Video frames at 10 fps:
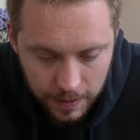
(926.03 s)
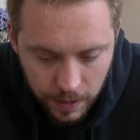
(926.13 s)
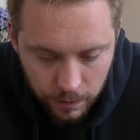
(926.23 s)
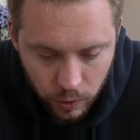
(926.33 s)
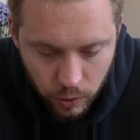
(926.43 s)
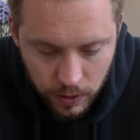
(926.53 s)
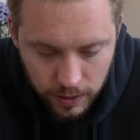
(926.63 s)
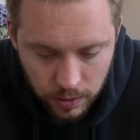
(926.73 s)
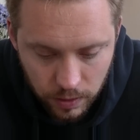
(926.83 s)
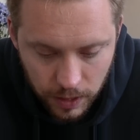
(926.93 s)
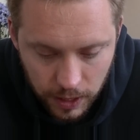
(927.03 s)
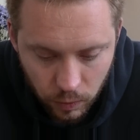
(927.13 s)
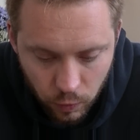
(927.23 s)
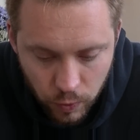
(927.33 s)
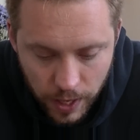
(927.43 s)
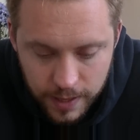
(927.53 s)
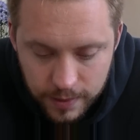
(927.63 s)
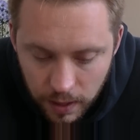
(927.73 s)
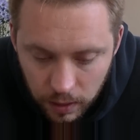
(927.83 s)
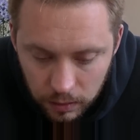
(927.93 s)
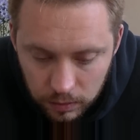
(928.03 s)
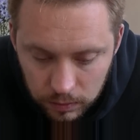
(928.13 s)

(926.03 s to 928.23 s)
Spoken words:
have Transonic Razor,